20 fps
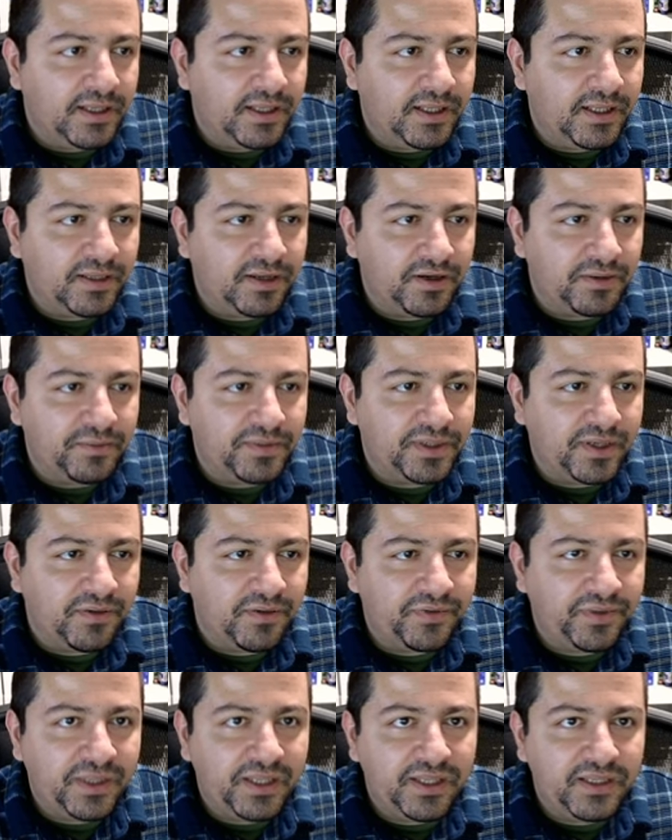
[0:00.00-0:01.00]
in terms
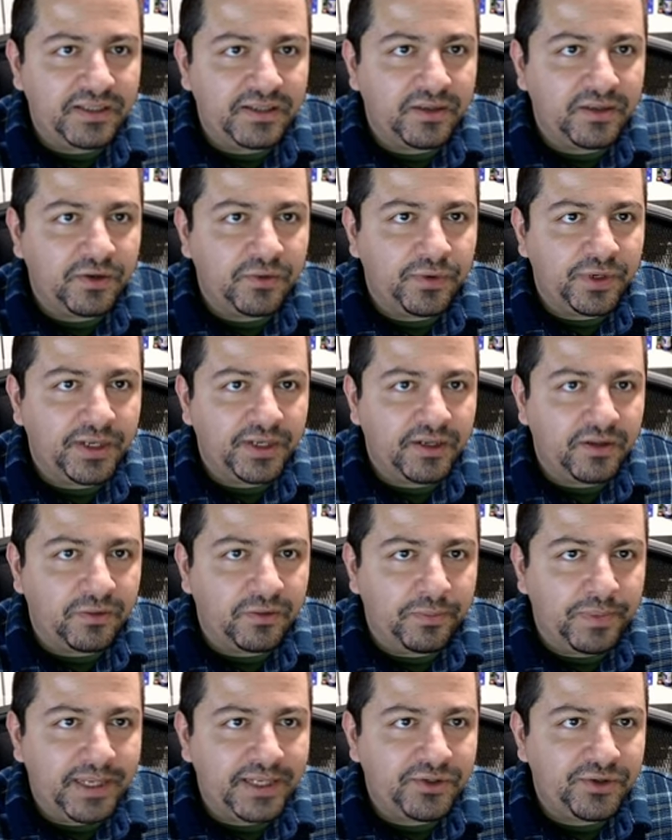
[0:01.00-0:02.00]
of these
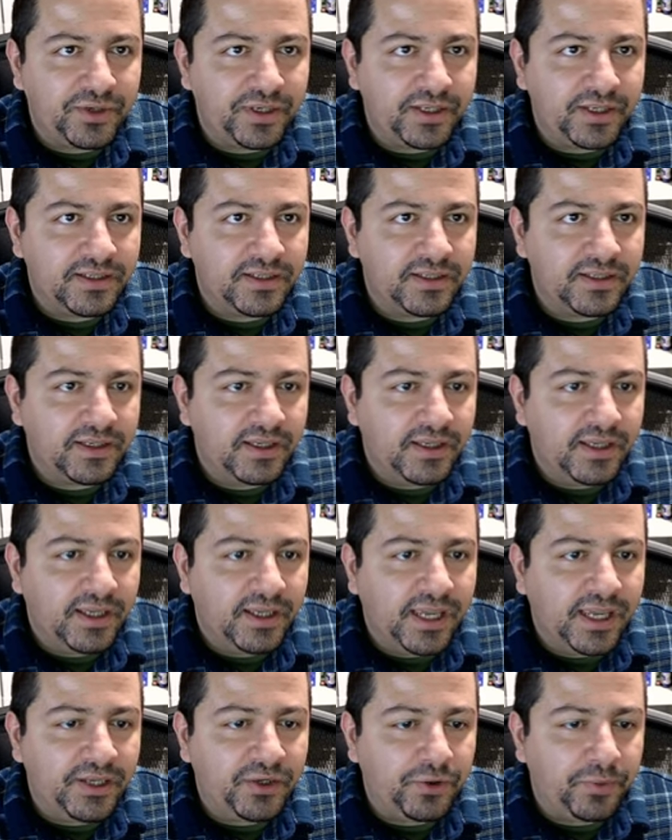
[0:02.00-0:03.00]
critical metrics,
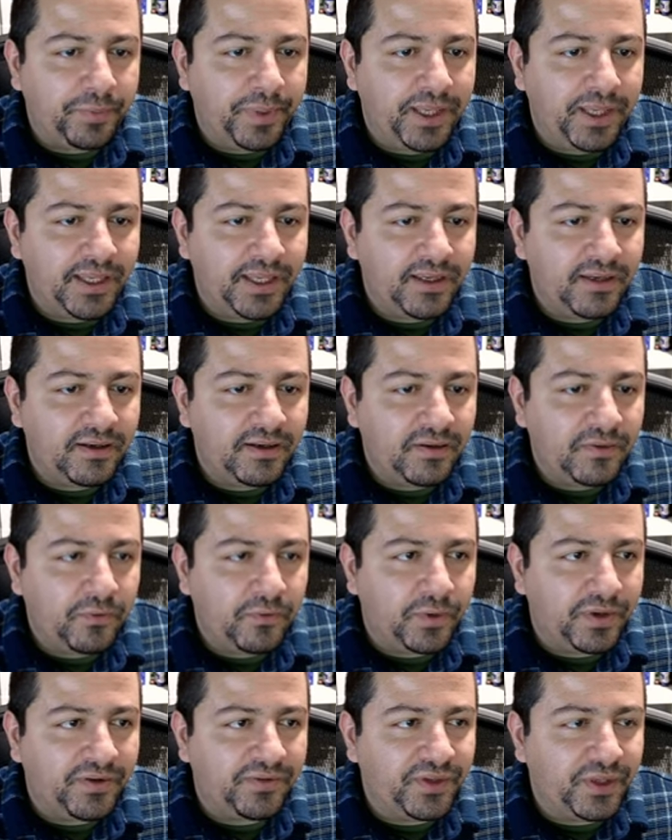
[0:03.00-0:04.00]
and you're paying
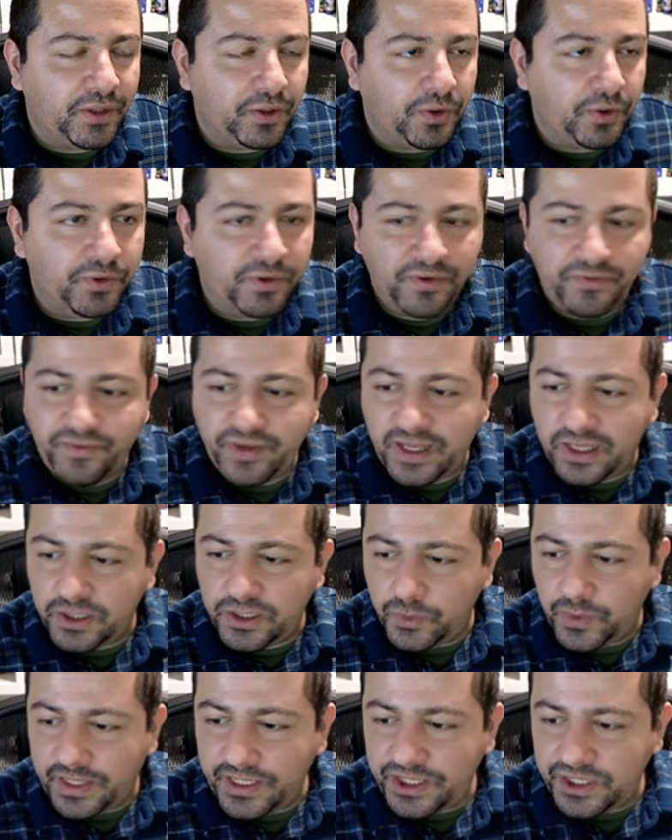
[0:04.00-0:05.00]
one of the lower
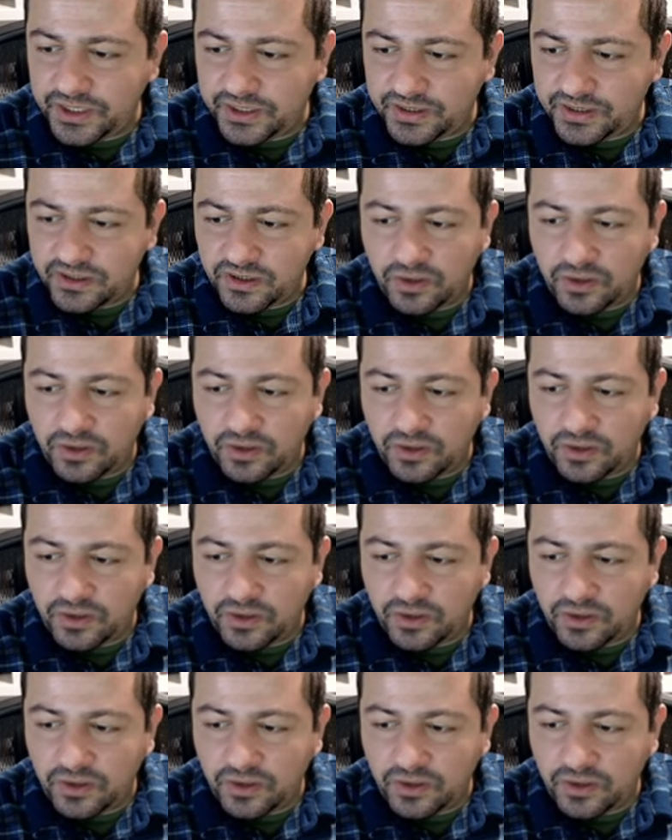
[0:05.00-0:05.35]
valuations.